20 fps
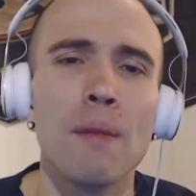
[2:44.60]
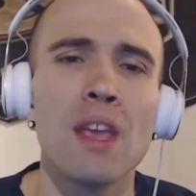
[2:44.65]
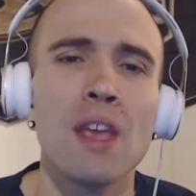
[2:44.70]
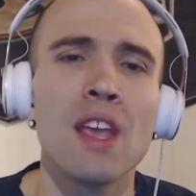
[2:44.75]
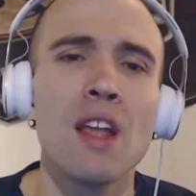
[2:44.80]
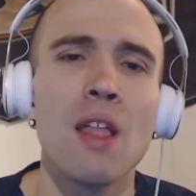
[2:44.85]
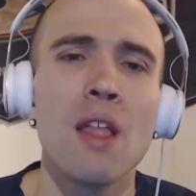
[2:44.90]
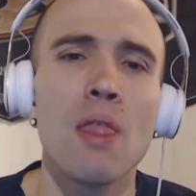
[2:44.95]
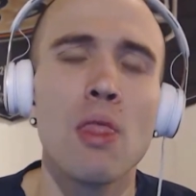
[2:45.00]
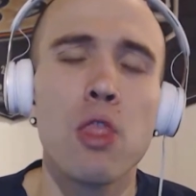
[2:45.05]

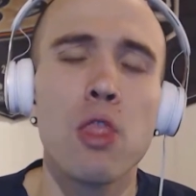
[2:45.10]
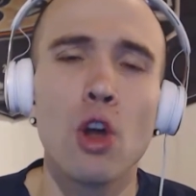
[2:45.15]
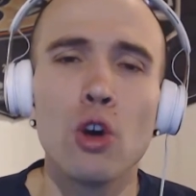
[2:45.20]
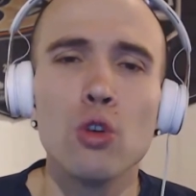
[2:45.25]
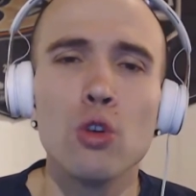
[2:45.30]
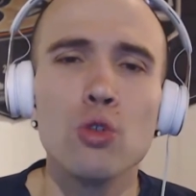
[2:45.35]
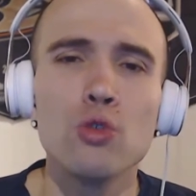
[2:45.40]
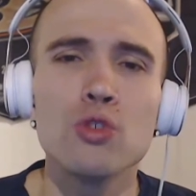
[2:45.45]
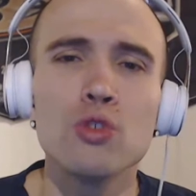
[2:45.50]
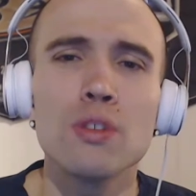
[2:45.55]

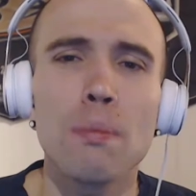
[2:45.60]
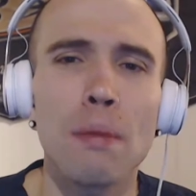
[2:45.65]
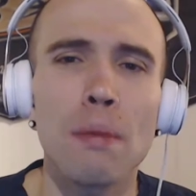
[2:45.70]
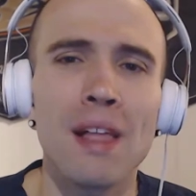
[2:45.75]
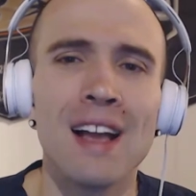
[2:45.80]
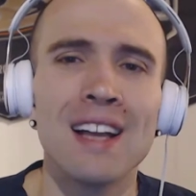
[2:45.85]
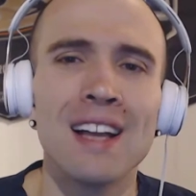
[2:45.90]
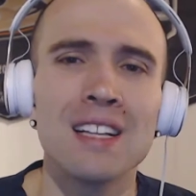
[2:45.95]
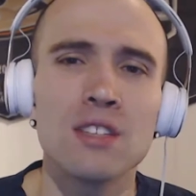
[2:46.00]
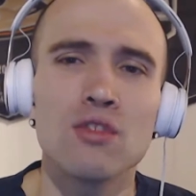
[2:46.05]
Those
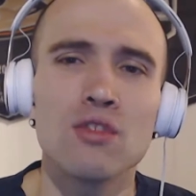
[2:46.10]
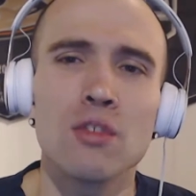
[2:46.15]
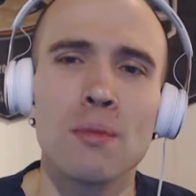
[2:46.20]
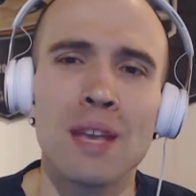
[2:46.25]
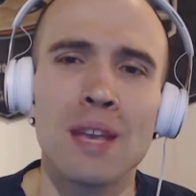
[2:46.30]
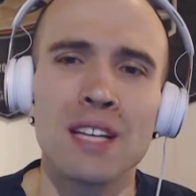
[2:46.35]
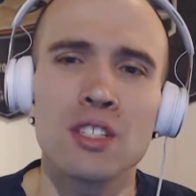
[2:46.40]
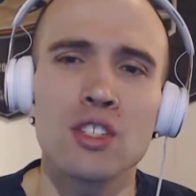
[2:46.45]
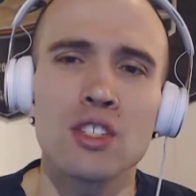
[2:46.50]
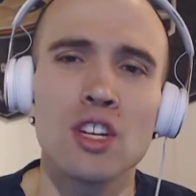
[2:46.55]
plants from
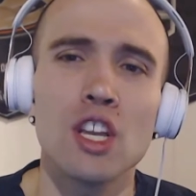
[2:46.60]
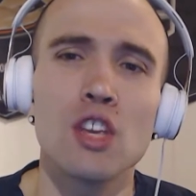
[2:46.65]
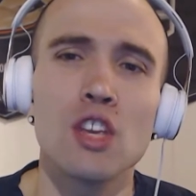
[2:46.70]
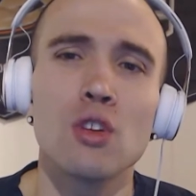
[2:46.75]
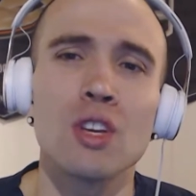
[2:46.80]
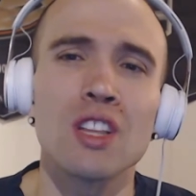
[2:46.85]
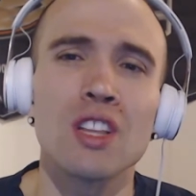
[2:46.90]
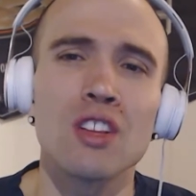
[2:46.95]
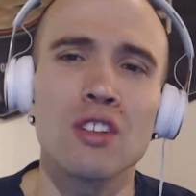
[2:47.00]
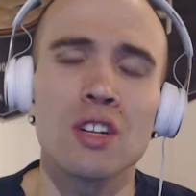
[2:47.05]
yesterday you
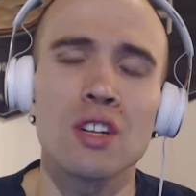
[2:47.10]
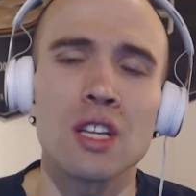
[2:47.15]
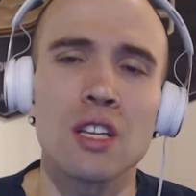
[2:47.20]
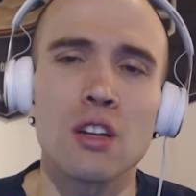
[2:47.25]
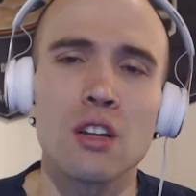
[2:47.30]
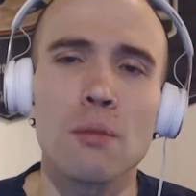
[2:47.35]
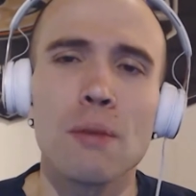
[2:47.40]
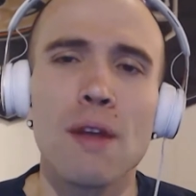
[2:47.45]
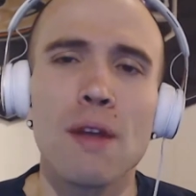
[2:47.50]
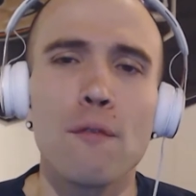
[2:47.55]
can learn a little
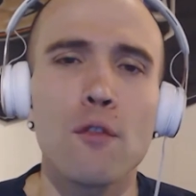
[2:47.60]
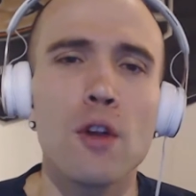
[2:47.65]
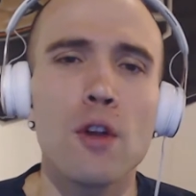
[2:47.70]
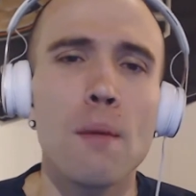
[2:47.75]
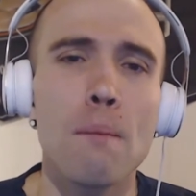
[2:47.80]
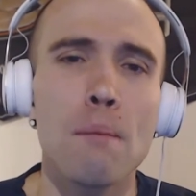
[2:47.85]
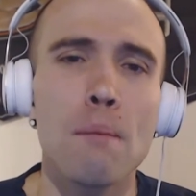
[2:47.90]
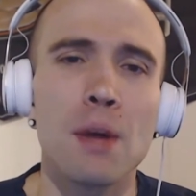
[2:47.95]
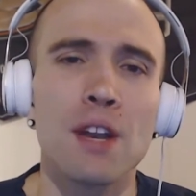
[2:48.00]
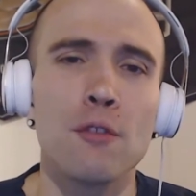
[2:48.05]
bit from,
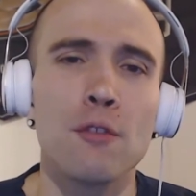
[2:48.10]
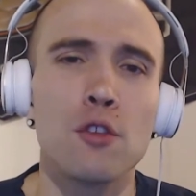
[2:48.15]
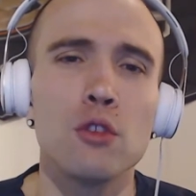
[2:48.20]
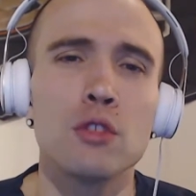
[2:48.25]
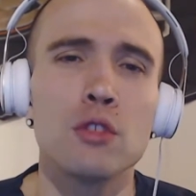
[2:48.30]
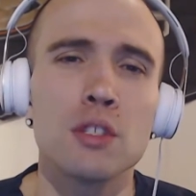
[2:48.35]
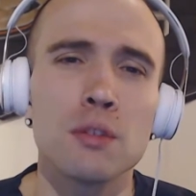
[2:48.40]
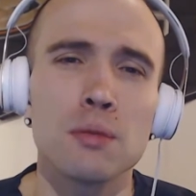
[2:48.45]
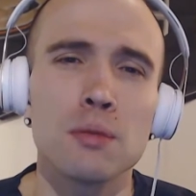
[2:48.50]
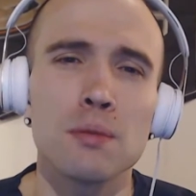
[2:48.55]
but if you
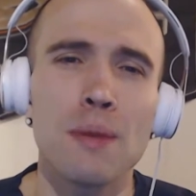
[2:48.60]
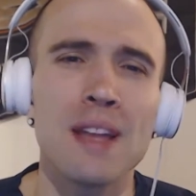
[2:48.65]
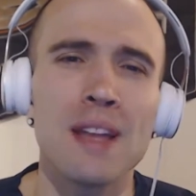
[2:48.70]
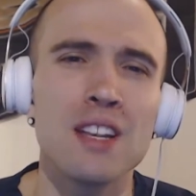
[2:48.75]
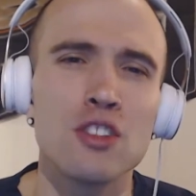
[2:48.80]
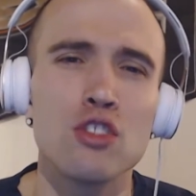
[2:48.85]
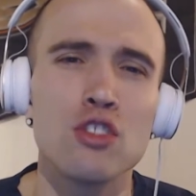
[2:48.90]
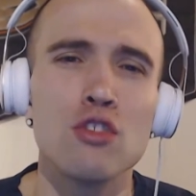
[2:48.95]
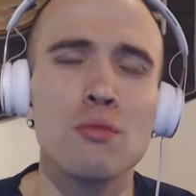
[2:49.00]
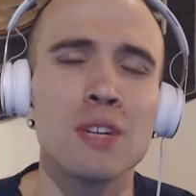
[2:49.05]
spend
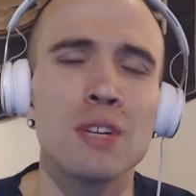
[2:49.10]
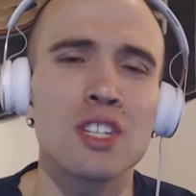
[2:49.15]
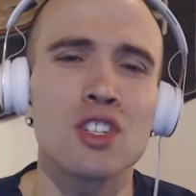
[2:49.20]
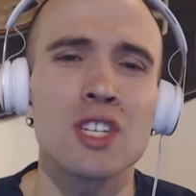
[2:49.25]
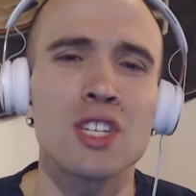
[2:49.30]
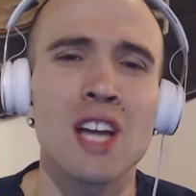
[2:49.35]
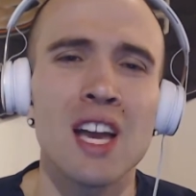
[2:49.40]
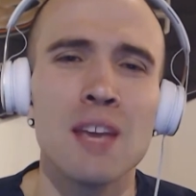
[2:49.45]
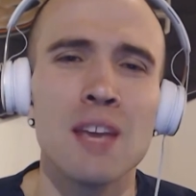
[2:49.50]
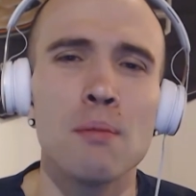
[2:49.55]
too much
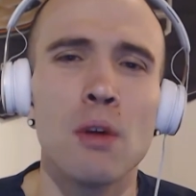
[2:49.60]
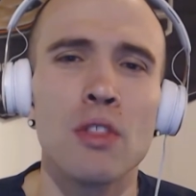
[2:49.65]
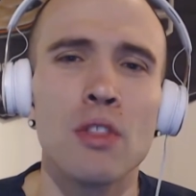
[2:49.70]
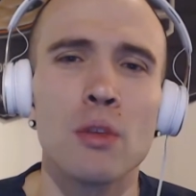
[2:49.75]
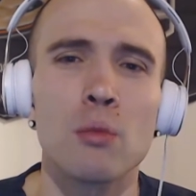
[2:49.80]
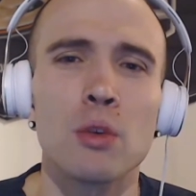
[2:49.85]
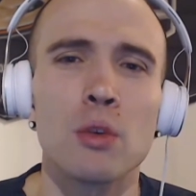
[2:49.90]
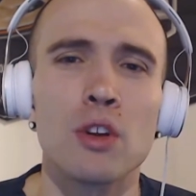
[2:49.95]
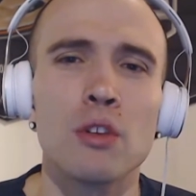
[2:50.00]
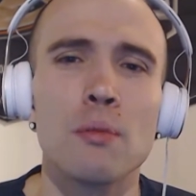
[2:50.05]
time on them,
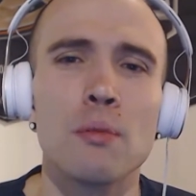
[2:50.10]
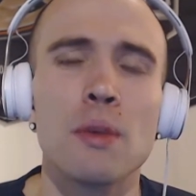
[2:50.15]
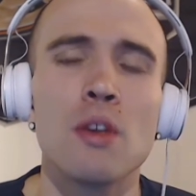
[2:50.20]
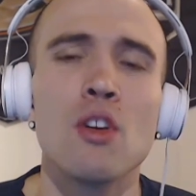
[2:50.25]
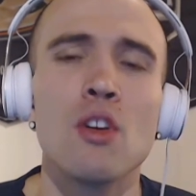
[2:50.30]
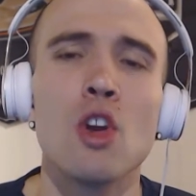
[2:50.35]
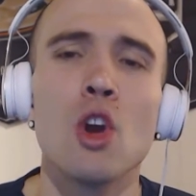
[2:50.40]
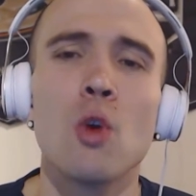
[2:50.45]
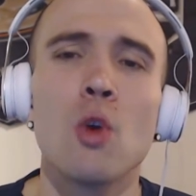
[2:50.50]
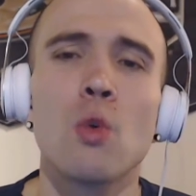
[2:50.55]
we're going to be
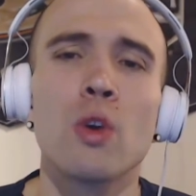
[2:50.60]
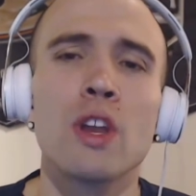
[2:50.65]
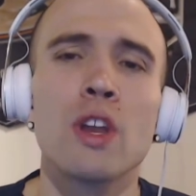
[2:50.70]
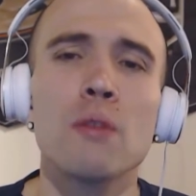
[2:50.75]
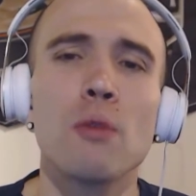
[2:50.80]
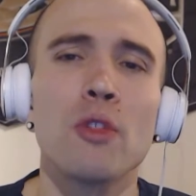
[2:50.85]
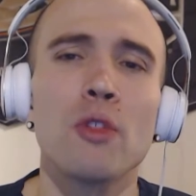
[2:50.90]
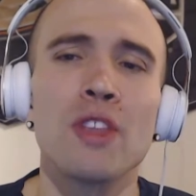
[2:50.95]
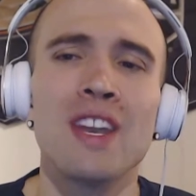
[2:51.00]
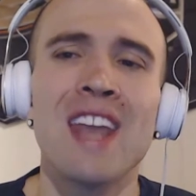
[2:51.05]
worrying
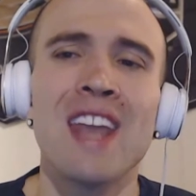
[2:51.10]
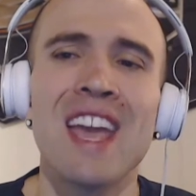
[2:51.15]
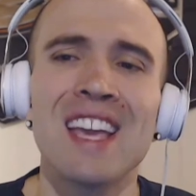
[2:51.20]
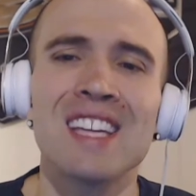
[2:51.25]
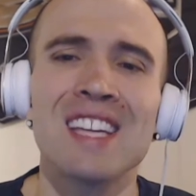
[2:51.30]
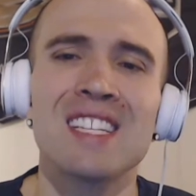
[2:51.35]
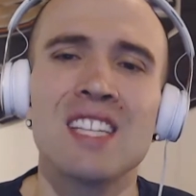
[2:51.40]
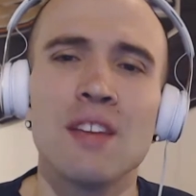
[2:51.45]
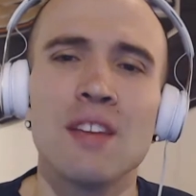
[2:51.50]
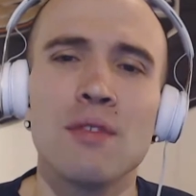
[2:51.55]
about the
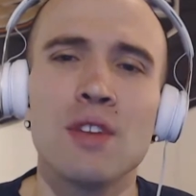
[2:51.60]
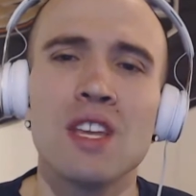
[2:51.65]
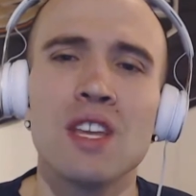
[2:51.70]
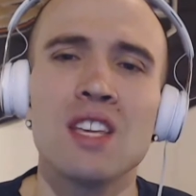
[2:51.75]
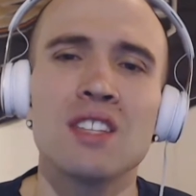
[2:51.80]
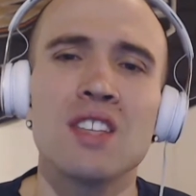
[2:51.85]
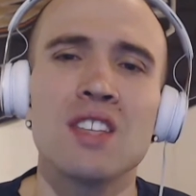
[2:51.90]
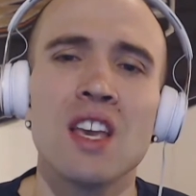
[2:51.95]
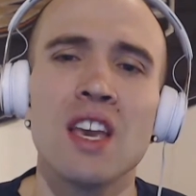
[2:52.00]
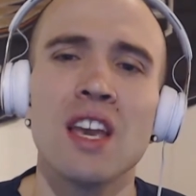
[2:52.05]

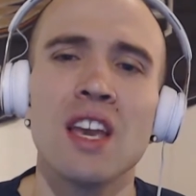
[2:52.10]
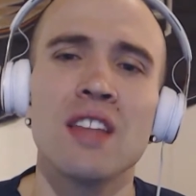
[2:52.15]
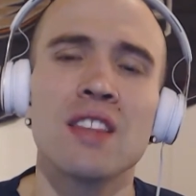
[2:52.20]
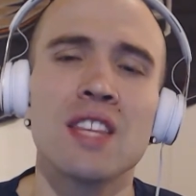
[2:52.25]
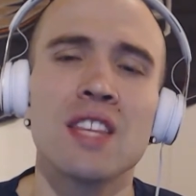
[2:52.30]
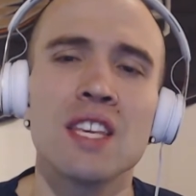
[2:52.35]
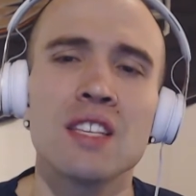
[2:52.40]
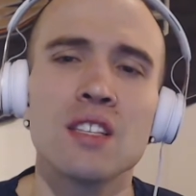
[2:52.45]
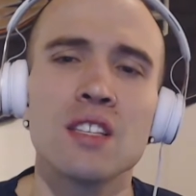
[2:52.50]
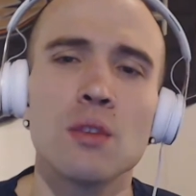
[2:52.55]
negativities and
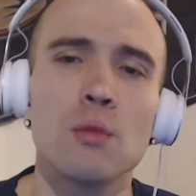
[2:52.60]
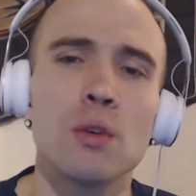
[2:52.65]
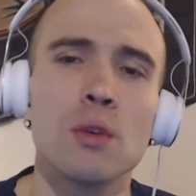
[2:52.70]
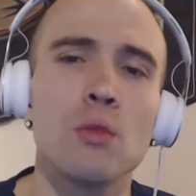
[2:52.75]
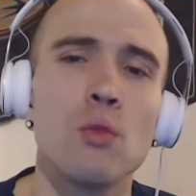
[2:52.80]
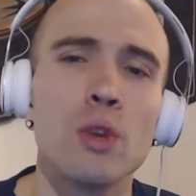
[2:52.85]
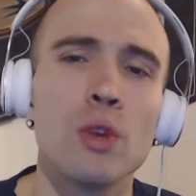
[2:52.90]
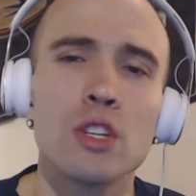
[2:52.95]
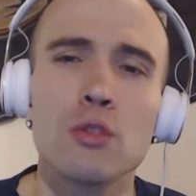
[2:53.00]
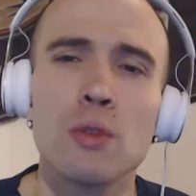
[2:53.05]
things that we
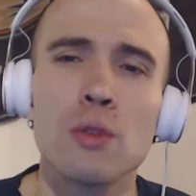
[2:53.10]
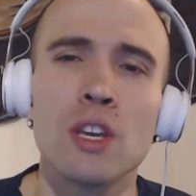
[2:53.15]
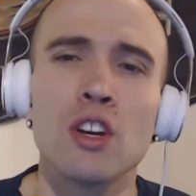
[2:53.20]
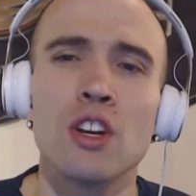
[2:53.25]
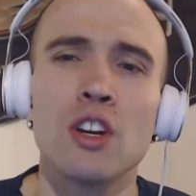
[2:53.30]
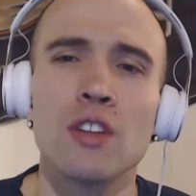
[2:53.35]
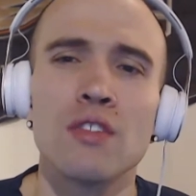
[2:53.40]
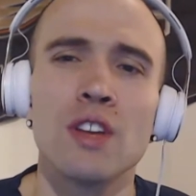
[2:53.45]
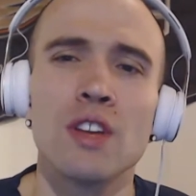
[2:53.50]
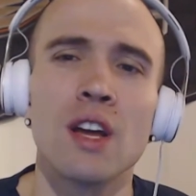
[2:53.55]
wish we could
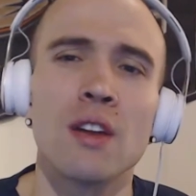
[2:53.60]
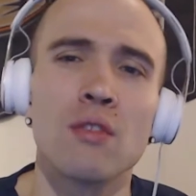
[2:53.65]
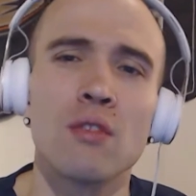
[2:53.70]
have done.